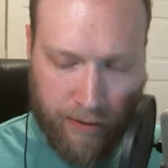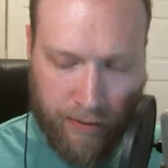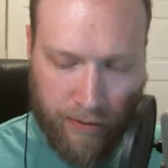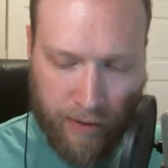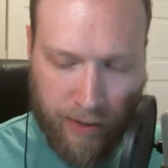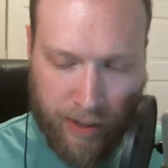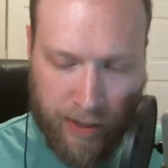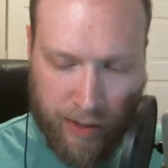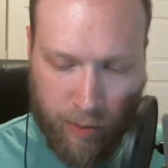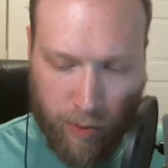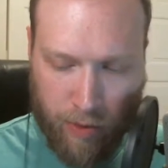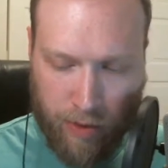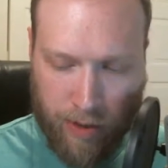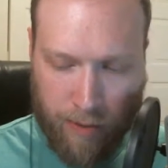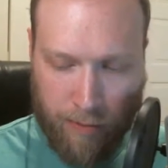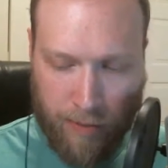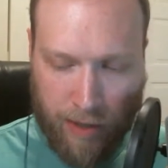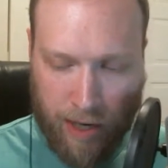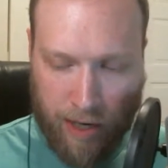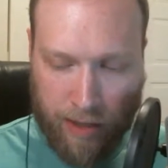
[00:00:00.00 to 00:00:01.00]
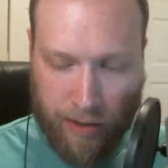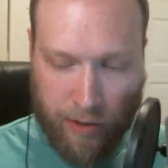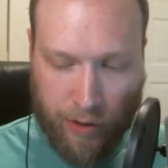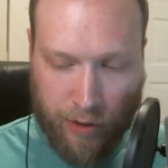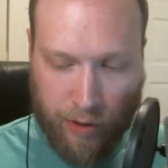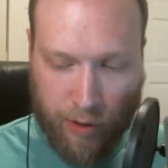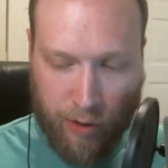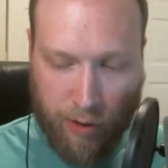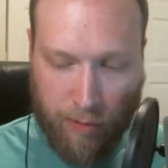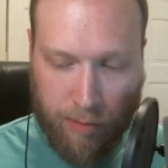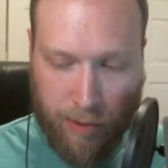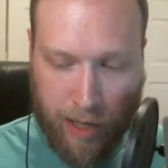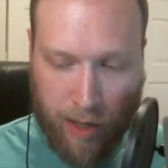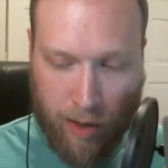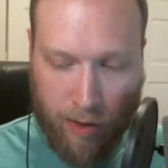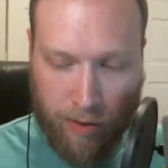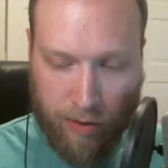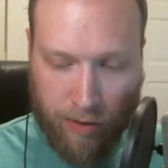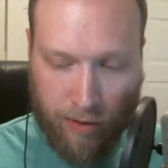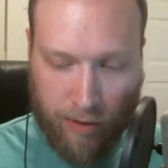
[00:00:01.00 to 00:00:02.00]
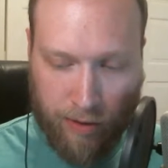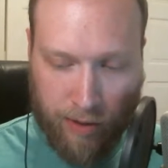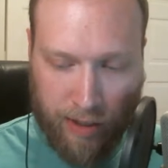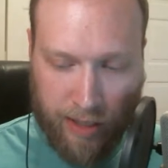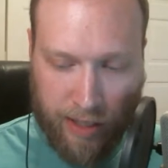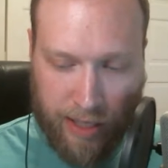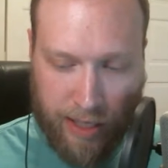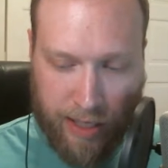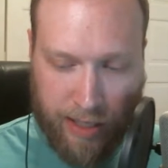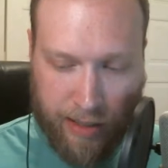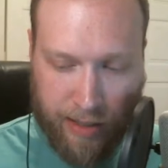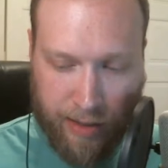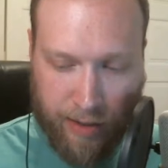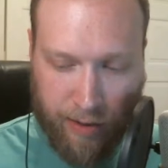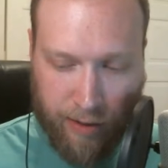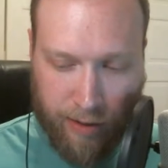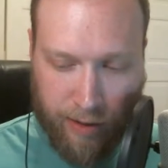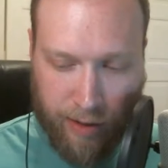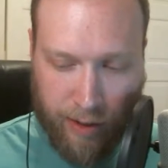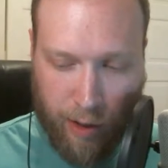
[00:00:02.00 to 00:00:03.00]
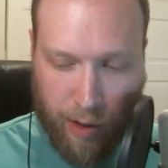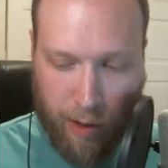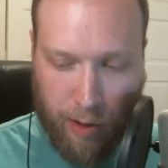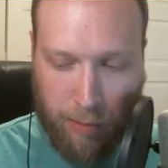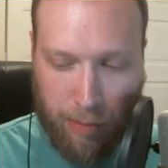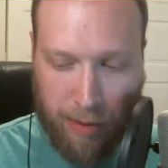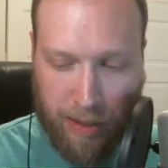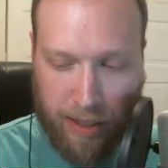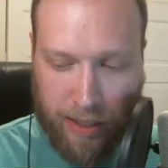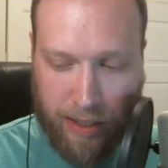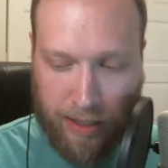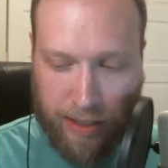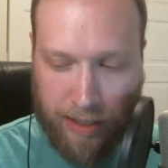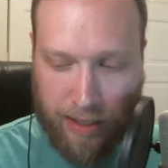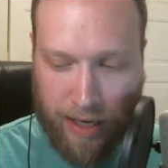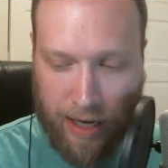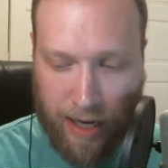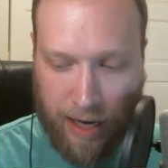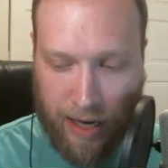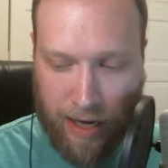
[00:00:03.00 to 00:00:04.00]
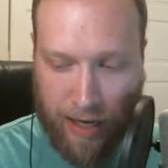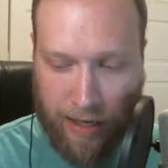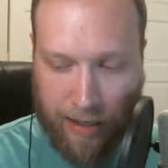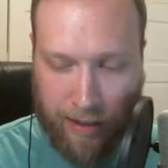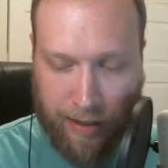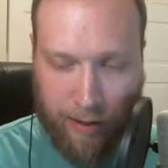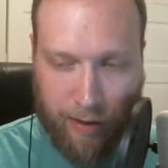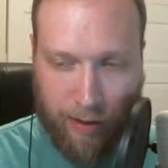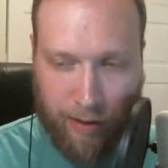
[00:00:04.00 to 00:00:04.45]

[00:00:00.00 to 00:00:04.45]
this one I'm not sure about. The Eastern European guy